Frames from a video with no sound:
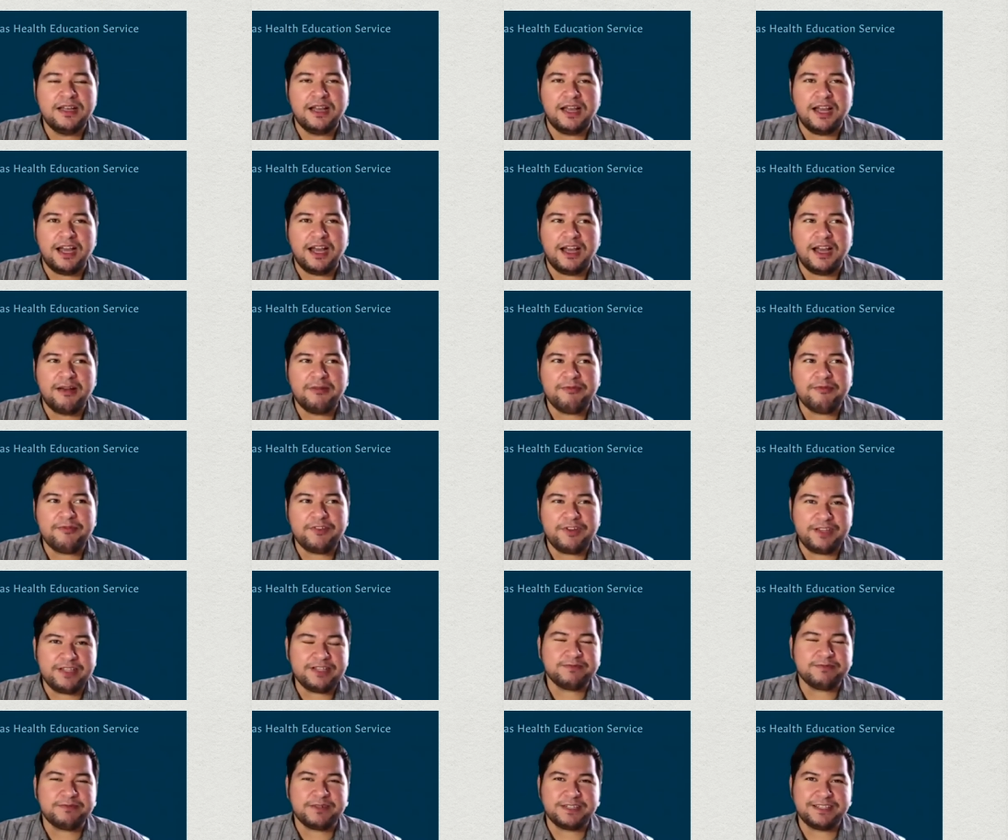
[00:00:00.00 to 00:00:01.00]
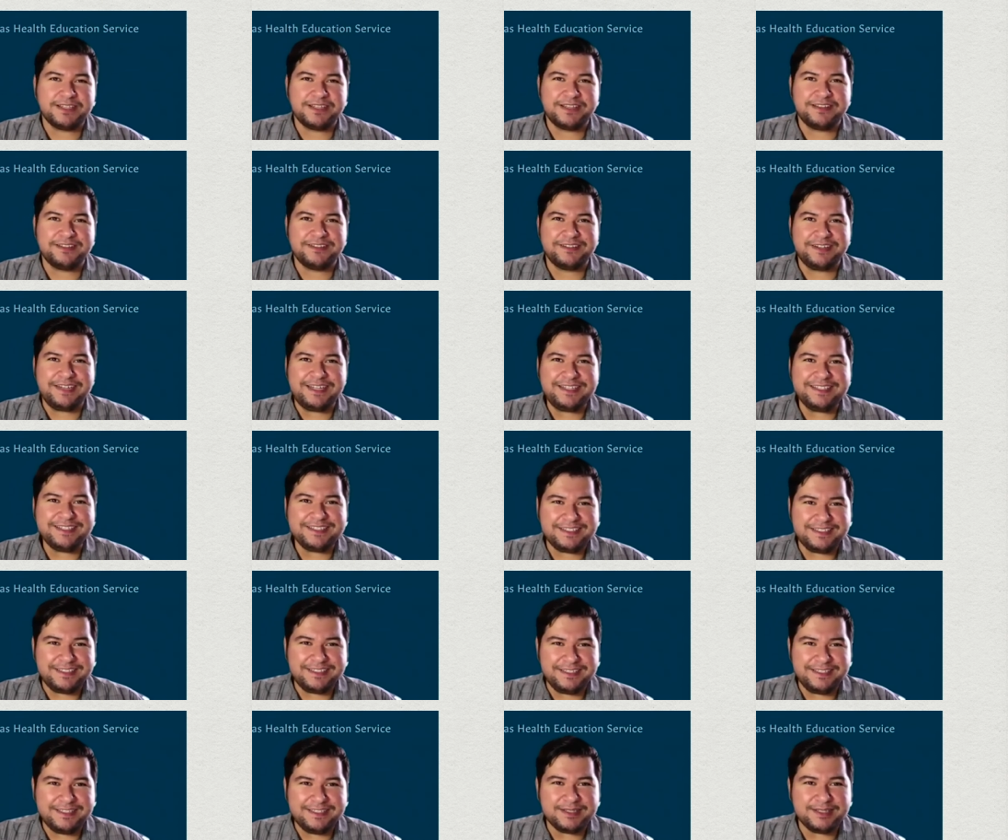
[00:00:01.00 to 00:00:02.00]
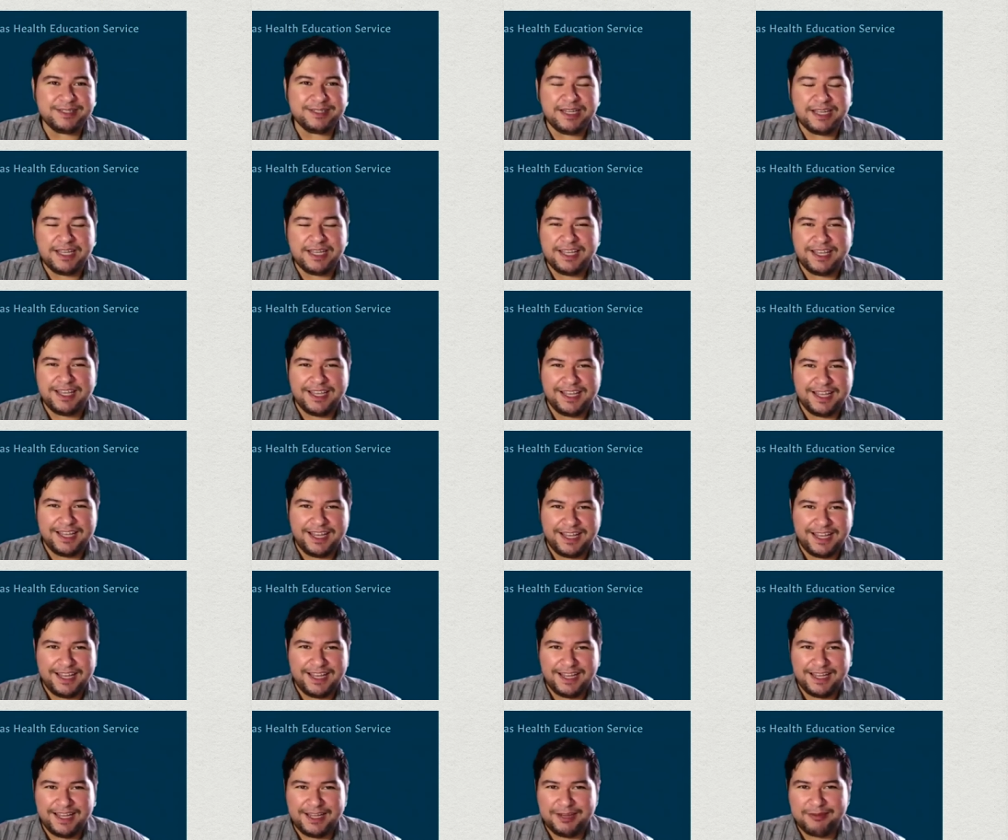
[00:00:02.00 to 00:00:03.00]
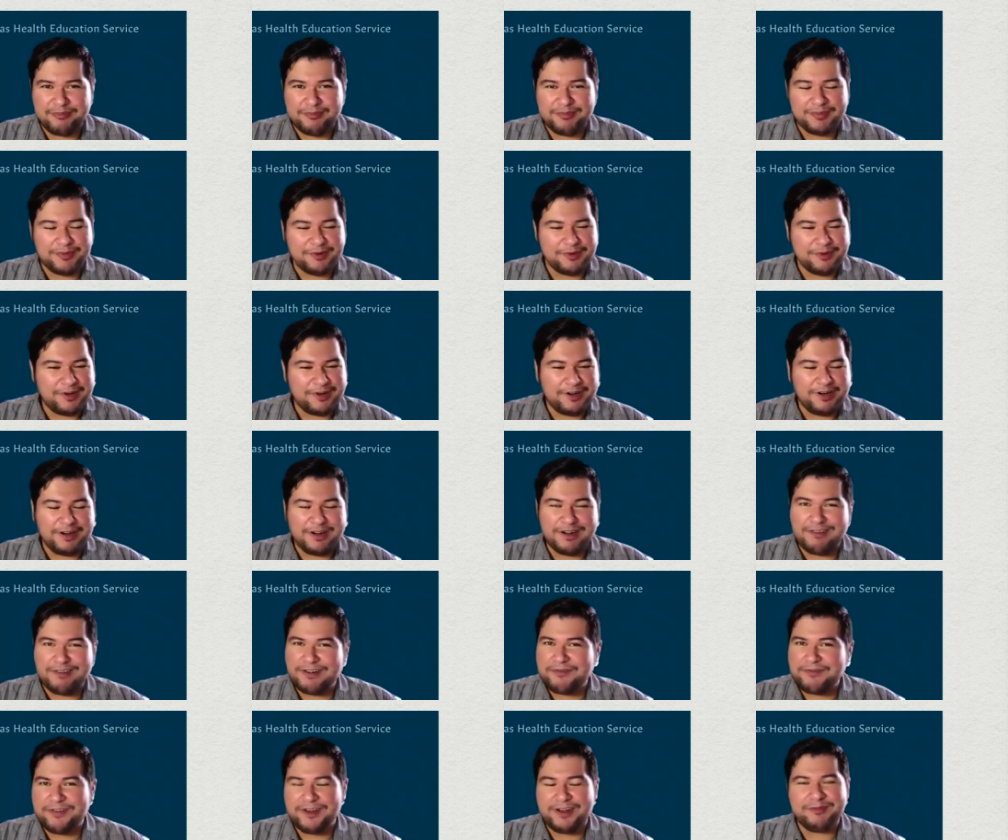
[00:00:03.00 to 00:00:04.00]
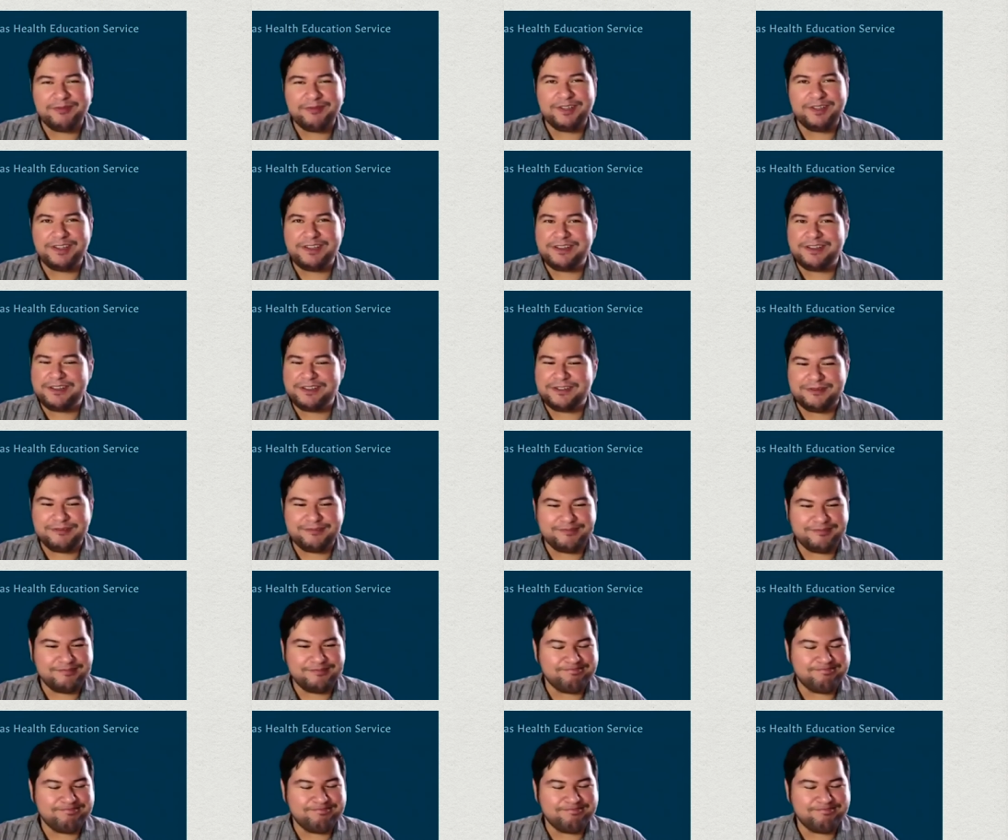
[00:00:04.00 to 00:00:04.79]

uh, for this particular instance um, or or family you know